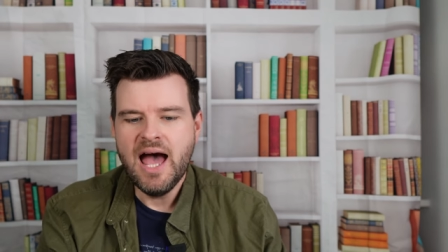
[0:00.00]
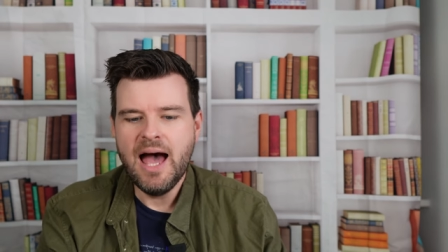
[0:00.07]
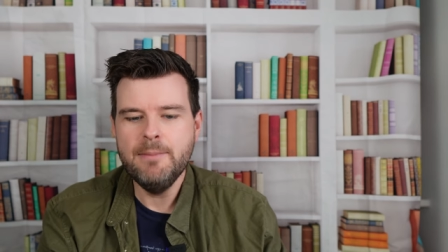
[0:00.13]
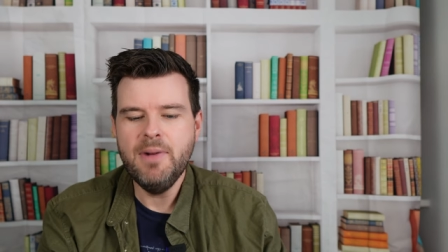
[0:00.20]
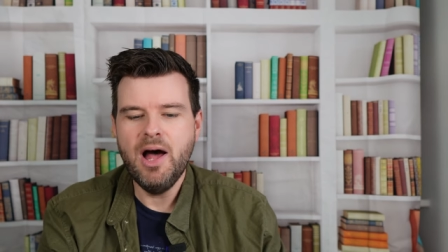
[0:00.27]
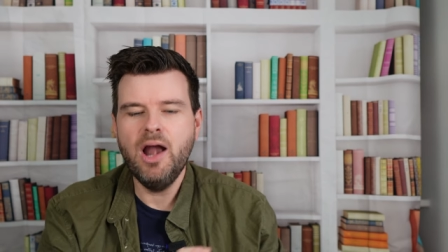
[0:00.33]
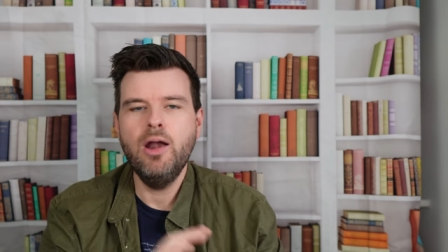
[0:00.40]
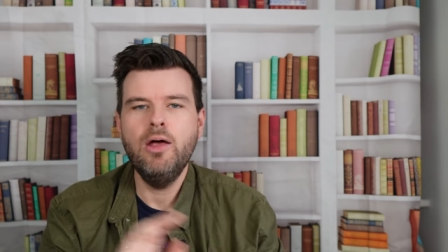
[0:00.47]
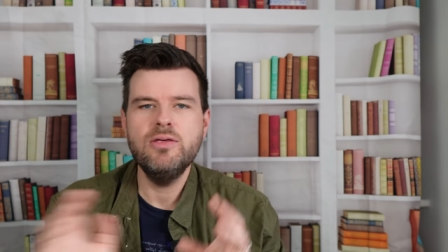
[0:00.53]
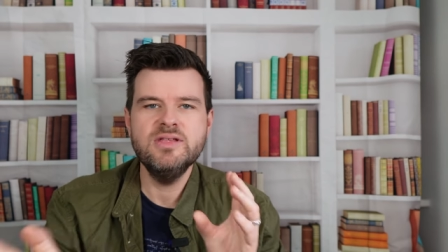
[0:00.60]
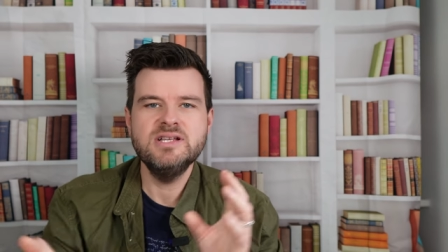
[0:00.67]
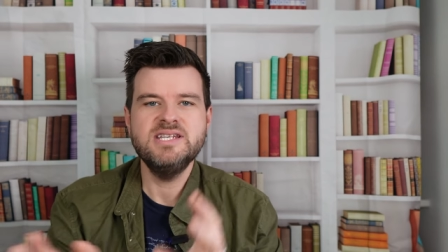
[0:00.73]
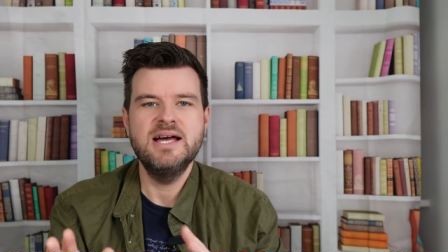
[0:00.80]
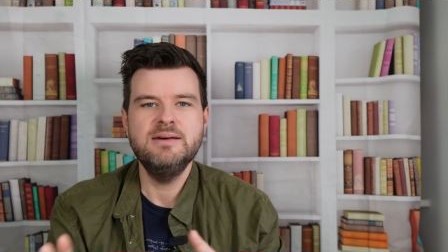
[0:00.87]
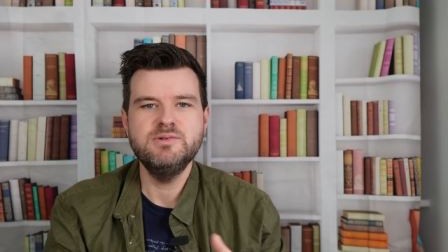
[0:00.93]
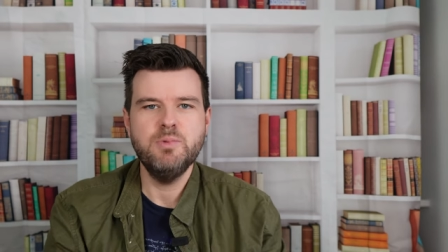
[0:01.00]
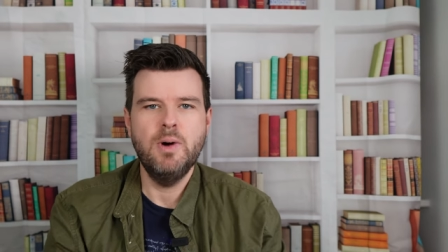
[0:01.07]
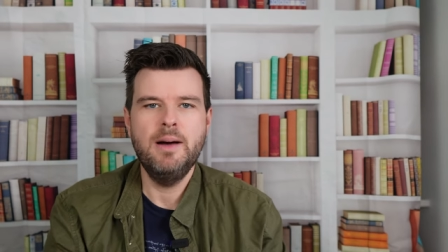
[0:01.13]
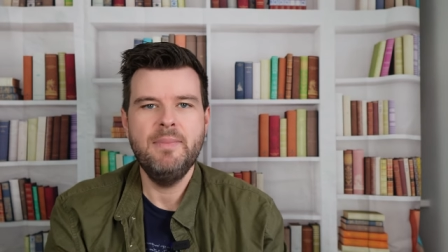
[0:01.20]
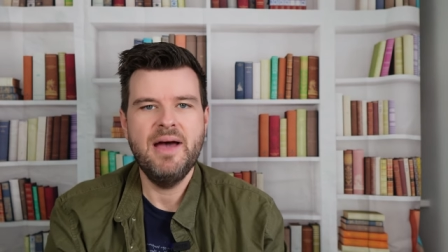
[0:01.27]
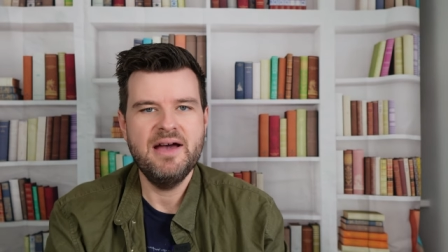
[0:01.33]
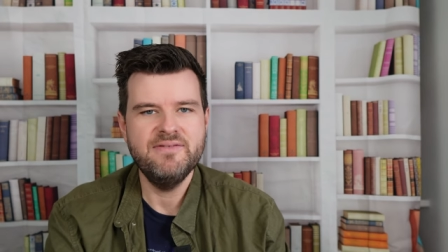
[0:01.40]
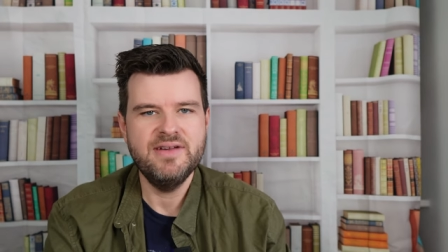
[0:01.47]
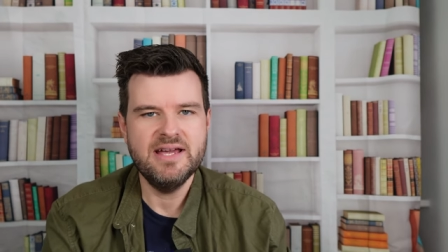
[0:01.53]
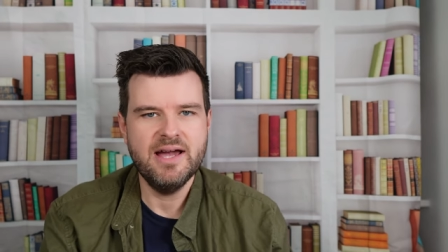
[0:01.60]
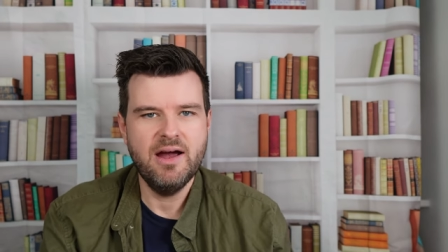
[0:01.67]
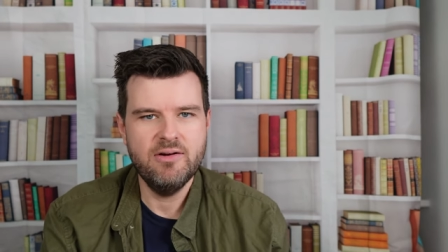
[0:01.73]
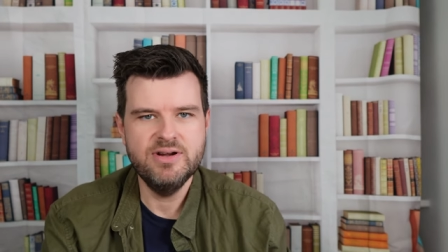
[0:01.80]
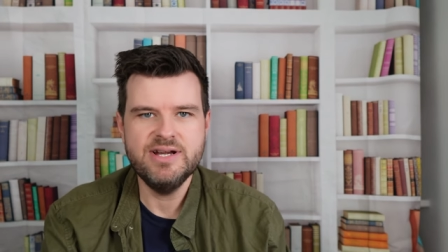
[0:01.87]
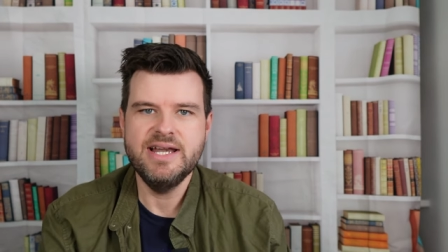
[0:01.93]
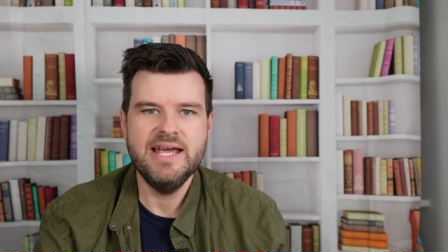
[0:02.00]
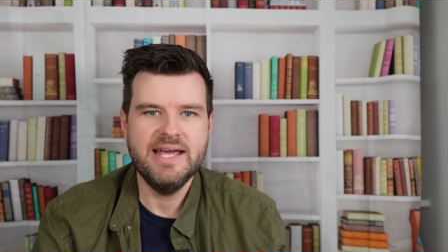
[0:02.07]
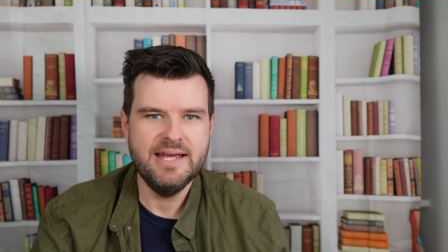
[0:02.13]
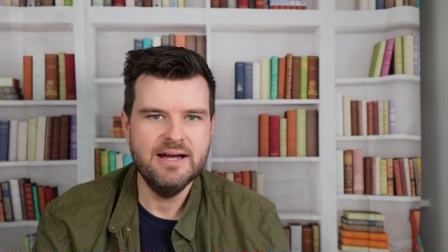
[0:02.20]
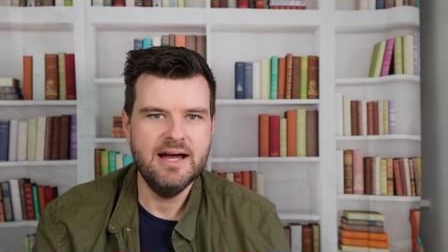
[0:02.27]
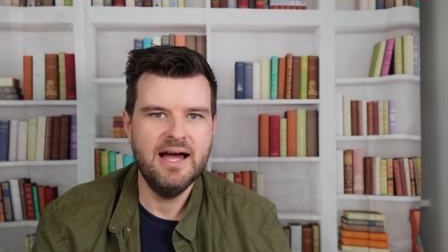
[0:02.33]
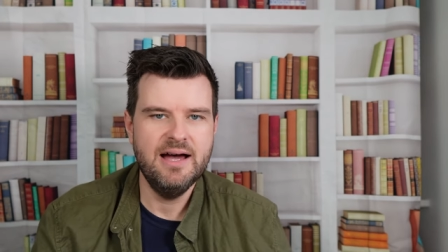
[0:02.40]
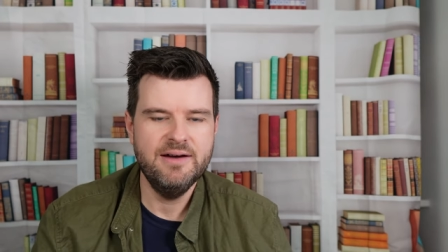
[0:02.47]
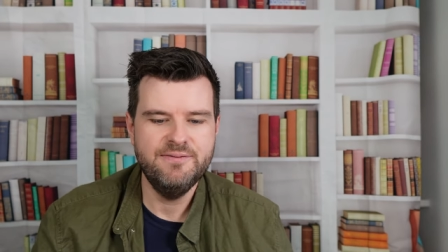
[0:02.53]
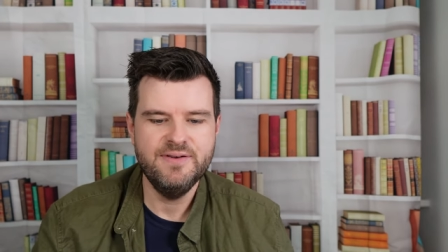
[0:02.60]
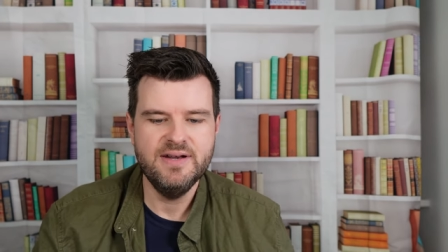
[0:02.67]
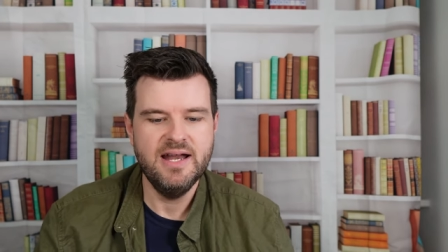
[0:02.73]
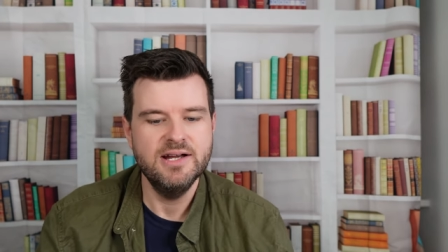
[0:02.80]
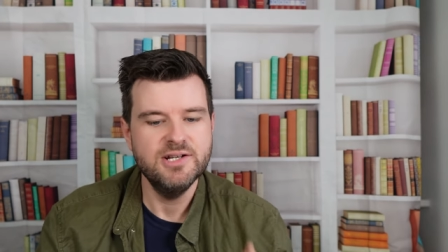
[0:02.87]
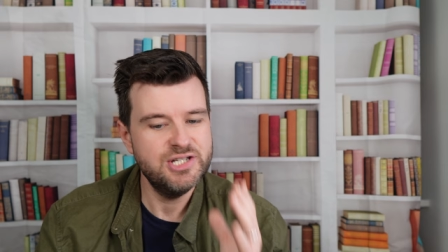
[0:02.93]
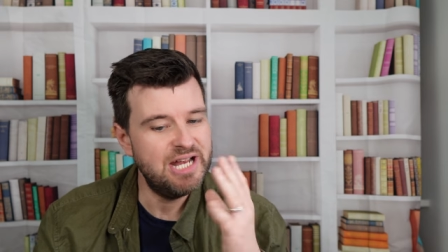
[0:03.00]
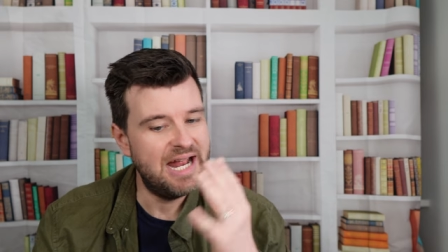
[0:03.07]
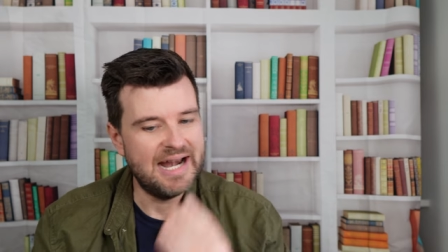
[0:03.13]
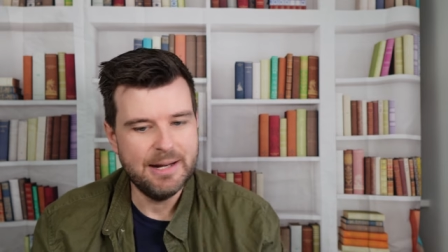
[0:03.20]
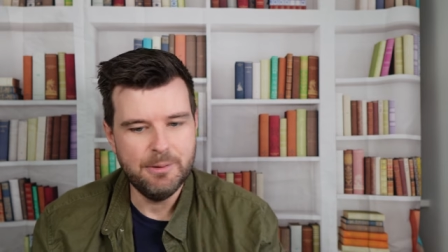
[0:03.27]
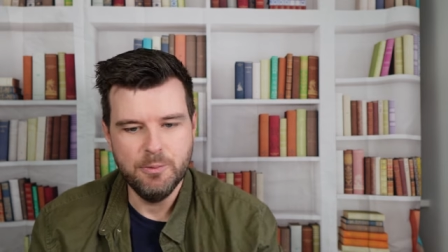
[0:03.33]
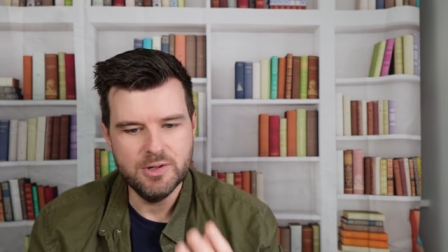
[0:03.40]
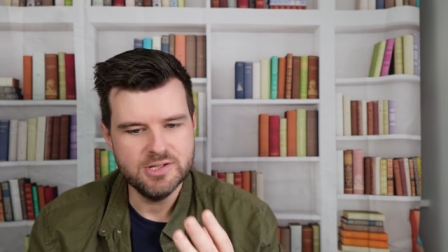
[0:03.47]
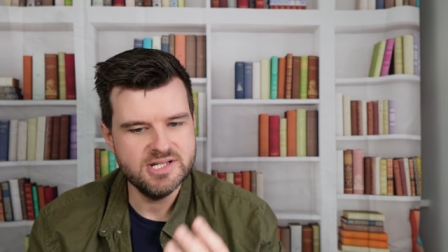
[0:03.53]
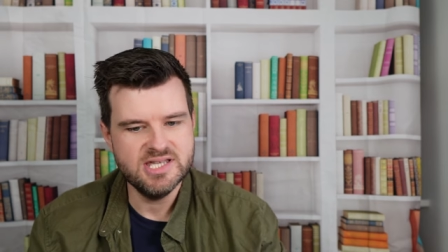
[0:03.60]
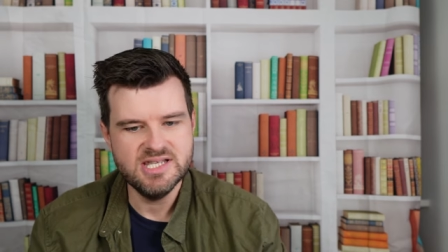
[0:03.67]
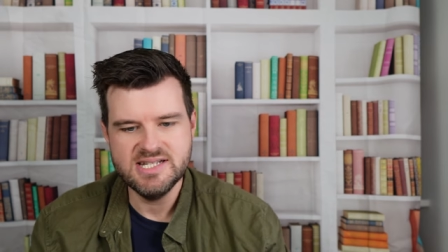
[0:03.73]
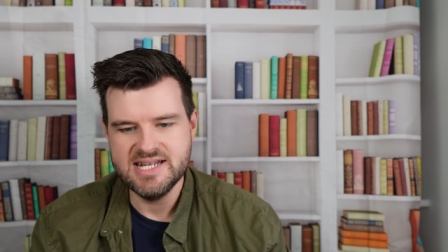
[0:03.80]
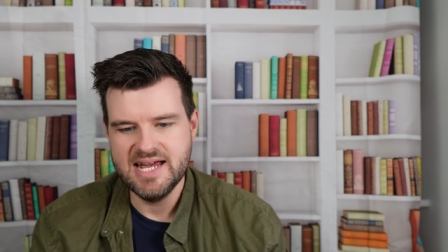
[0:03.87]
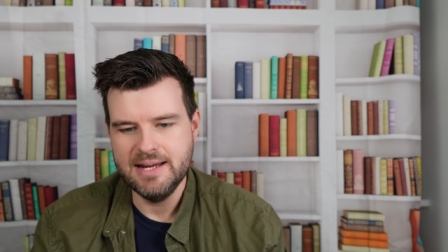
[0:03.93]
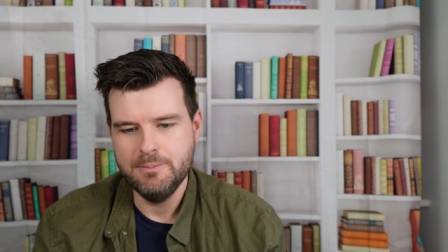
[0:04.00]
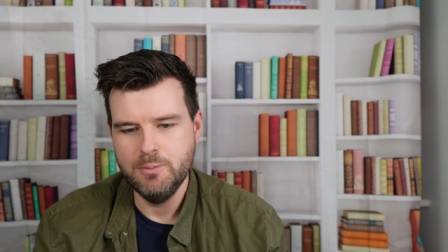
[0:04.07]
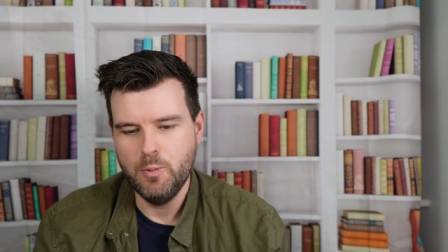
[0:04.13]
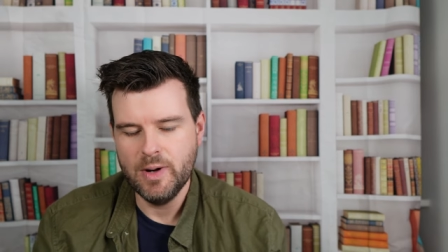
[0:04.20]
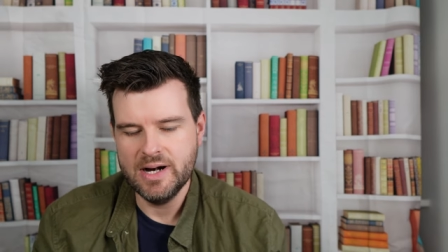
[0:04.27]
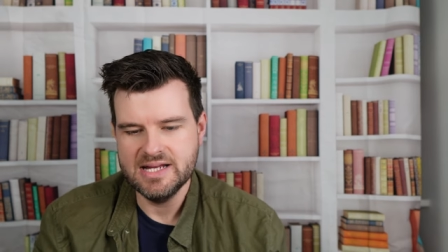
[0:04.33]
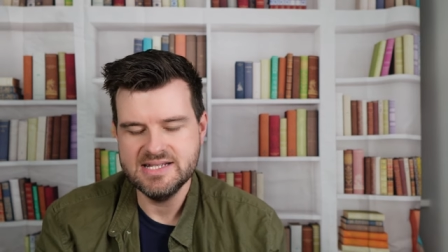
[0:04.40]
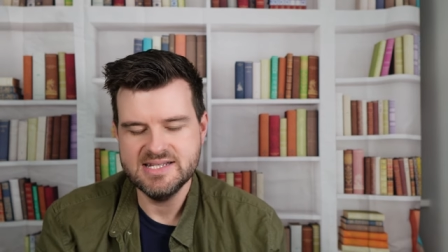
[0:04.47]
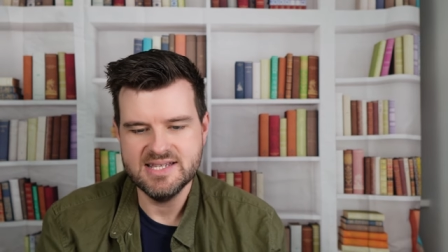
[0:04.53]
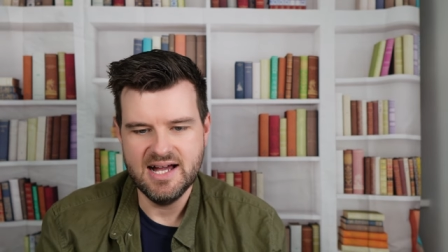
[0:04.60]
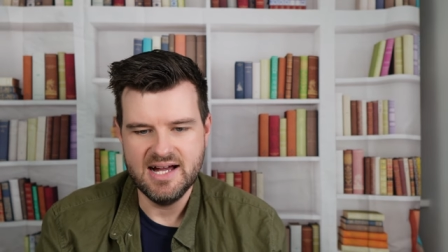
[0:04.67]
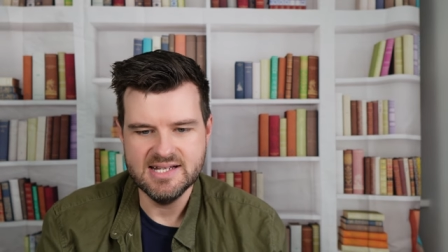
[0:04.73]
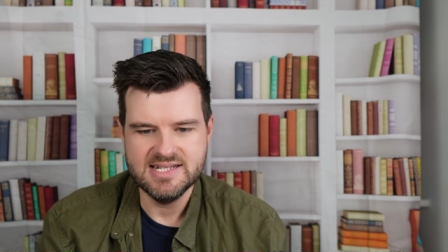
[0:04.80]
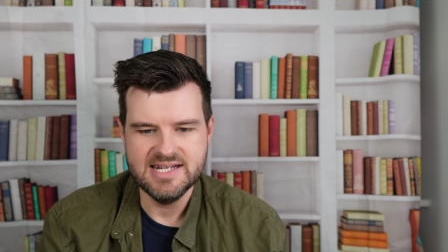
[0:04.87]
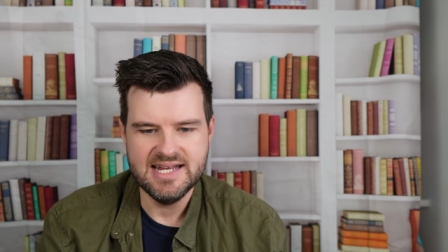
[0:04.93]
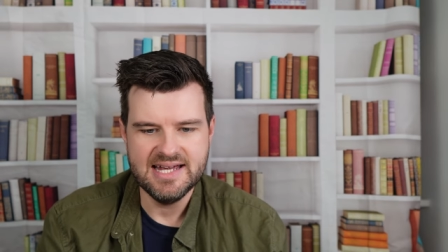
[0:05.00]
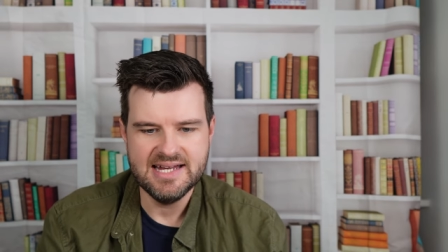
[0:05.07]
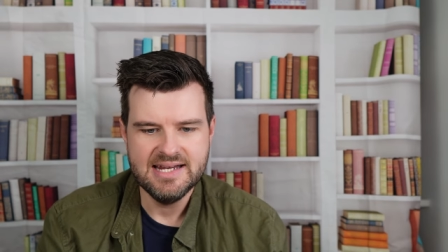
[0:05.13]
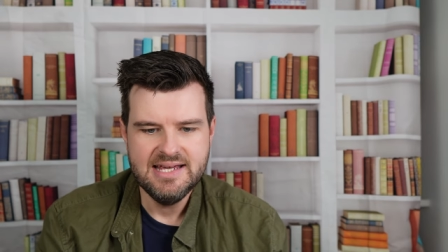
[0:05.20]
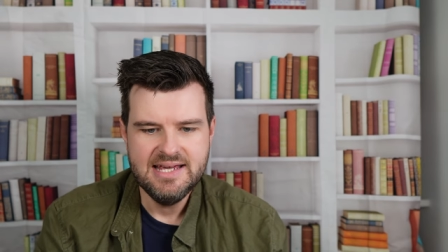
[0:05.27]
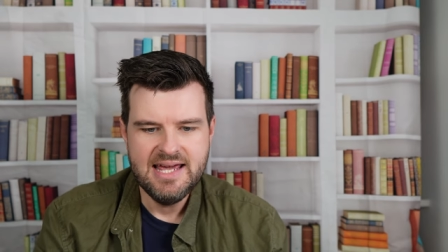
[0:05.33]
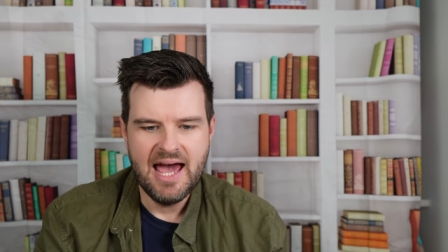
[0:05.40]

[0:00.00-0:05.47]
a lot of the times what I'm having currently for lunch, and it was the same when I started it,